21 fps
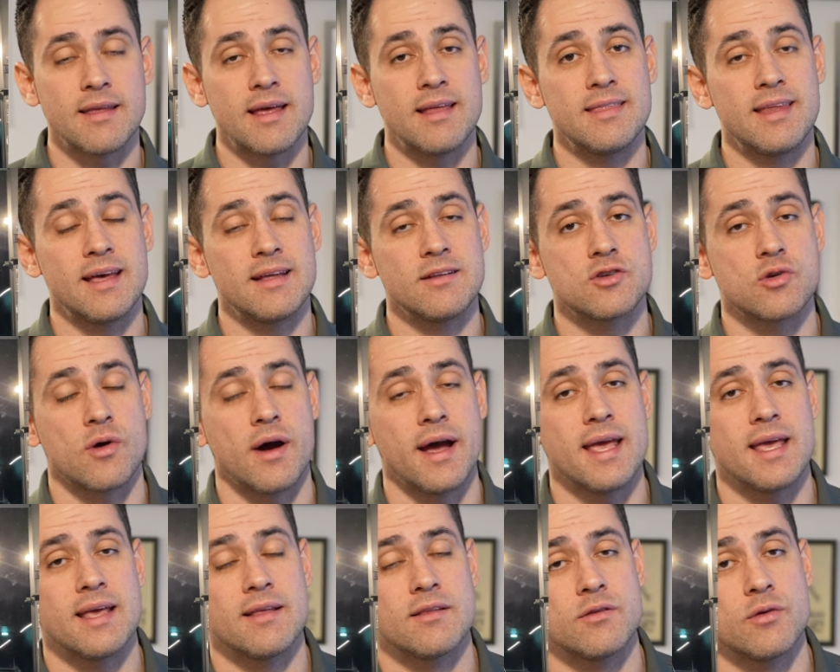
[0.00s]
and then
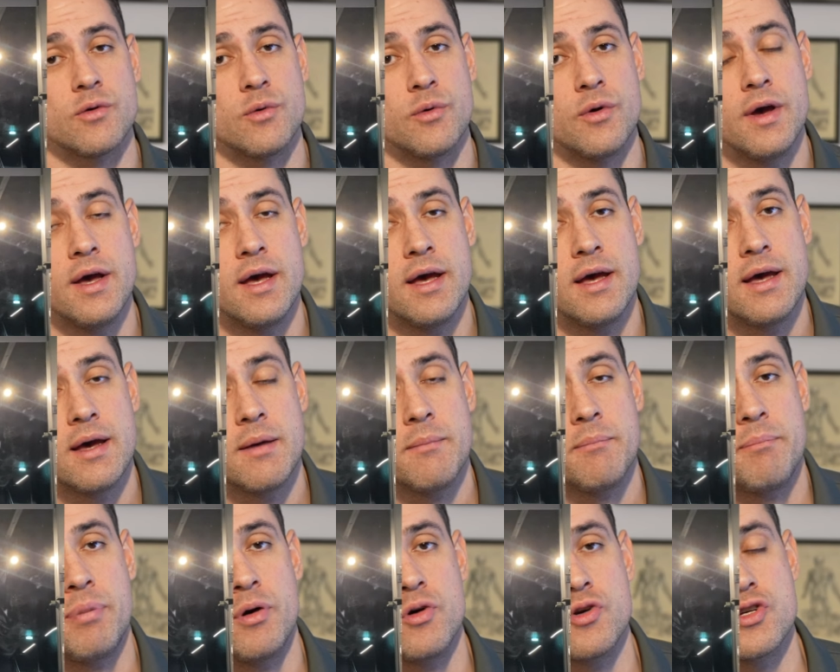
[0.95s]
trying to
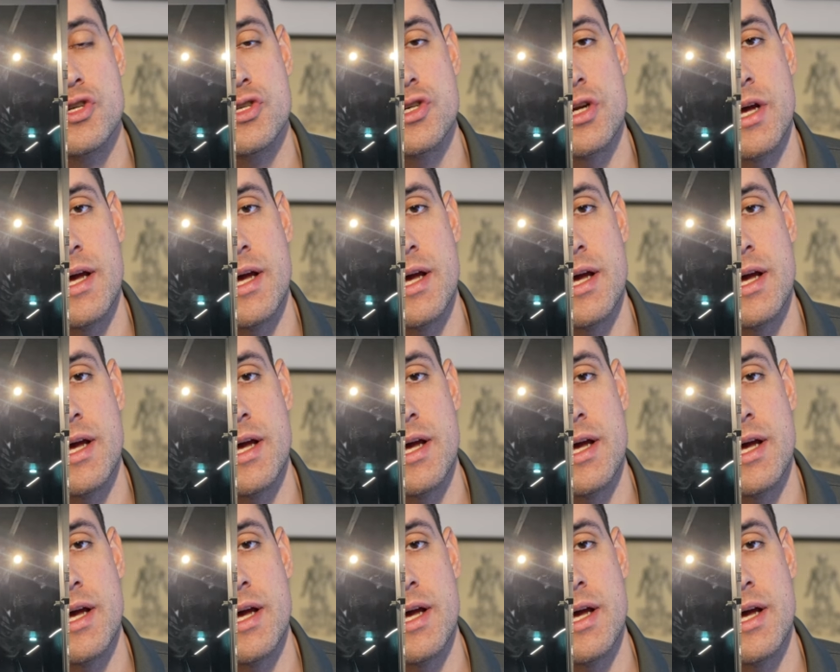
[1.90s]
push